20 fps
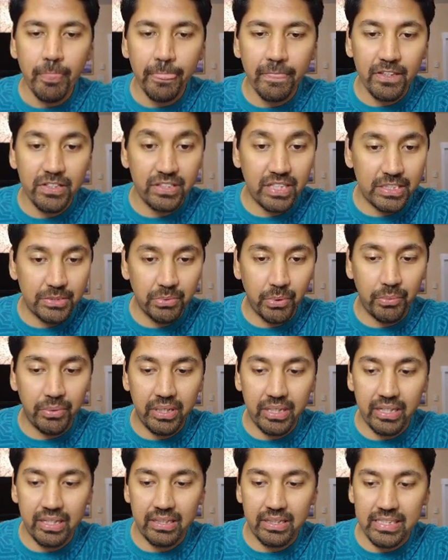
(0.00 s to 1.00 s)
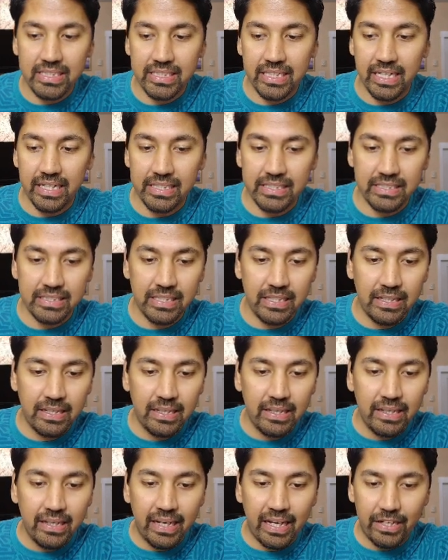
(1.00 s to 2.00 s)
So that's what we did in this case.
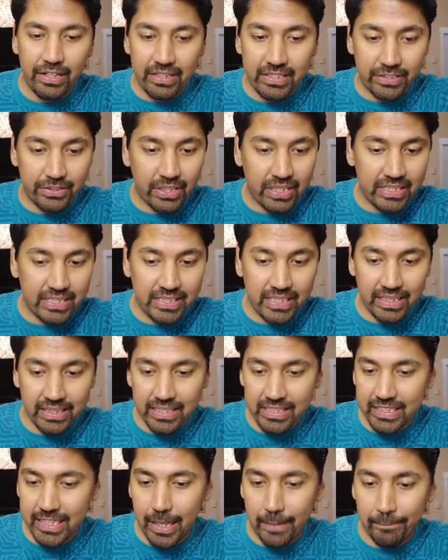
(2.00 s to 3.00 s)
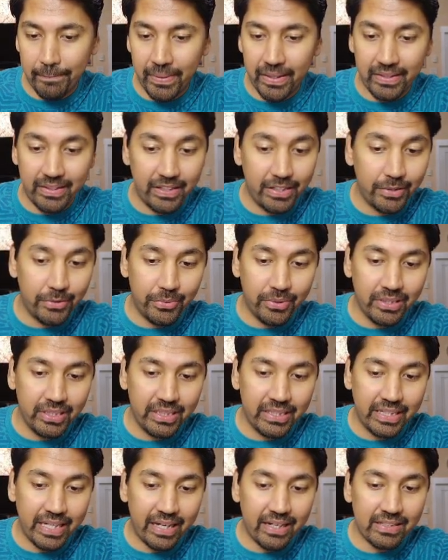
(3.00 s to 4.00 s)
And as you can see, this campaign didn't really
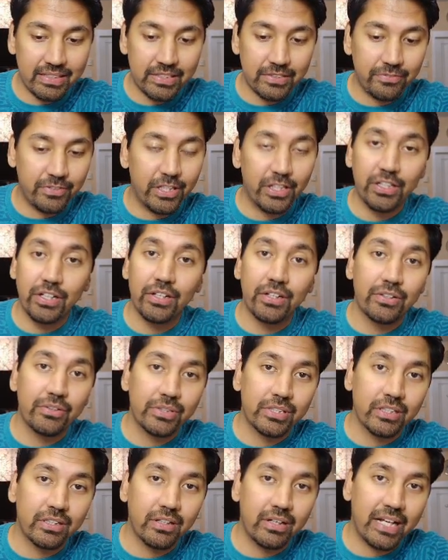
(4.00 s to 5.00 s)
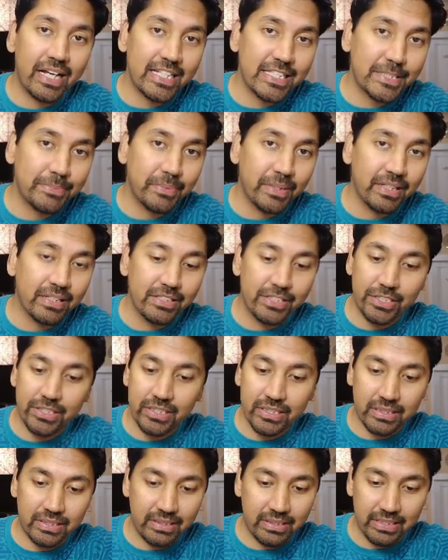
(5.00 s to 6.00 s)
get us a very good return on ad spend,
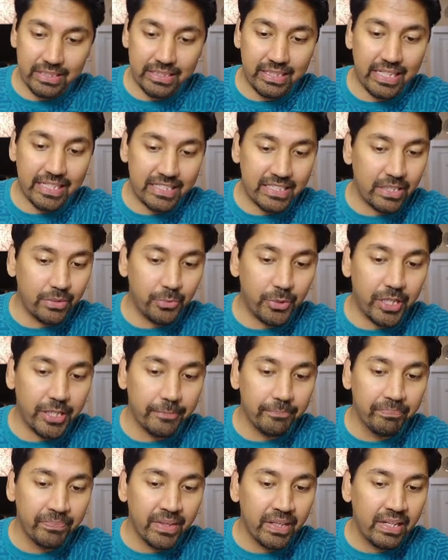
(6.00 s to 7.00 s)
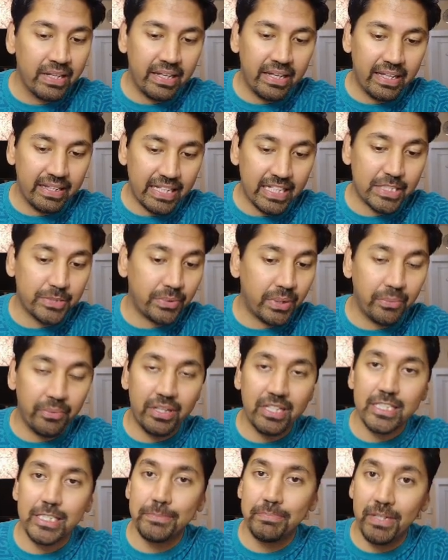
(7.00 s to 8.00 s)
it's less than 1. That's why we
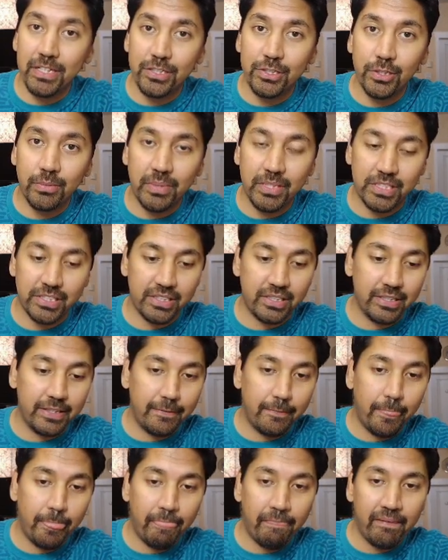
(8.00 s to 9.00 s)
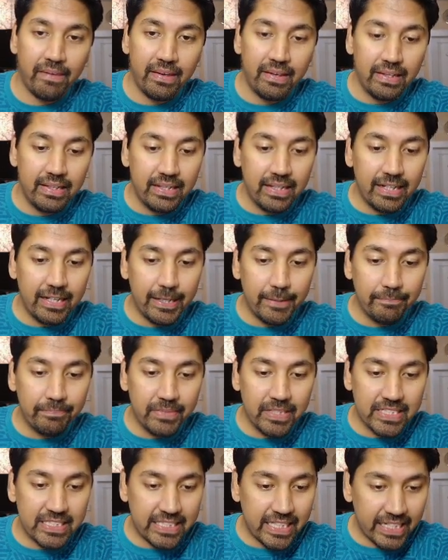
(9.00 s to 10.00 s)
didn't spend too much on it.
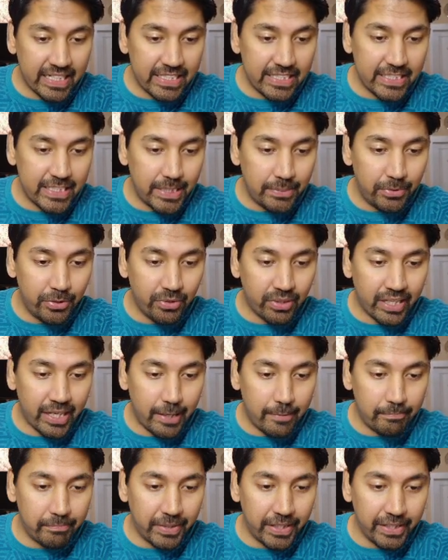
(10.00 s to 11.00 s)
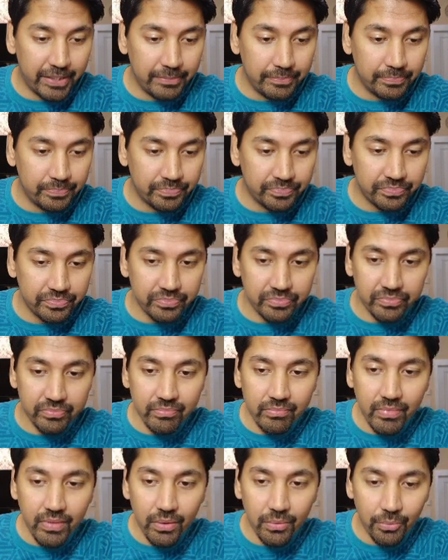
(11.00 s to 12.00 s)
The second CBO campaign
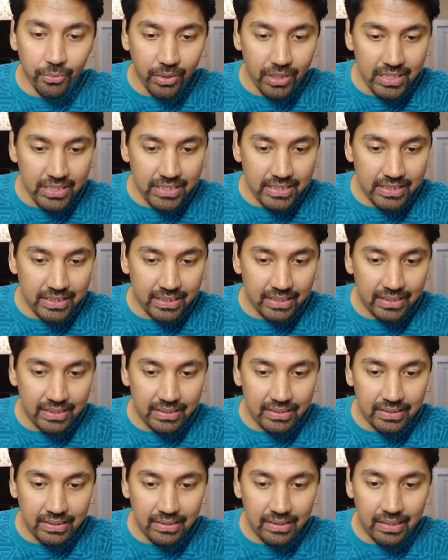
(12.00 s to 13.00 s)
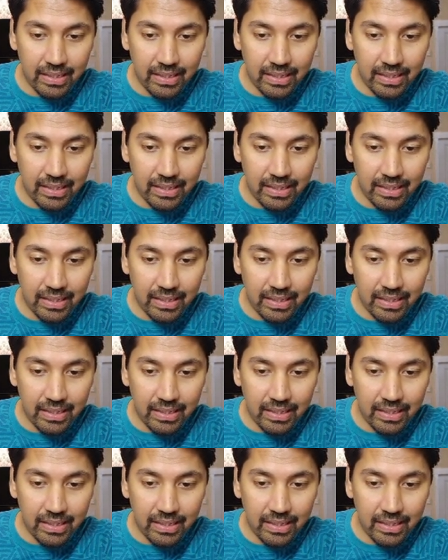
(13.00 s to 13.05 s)
was, I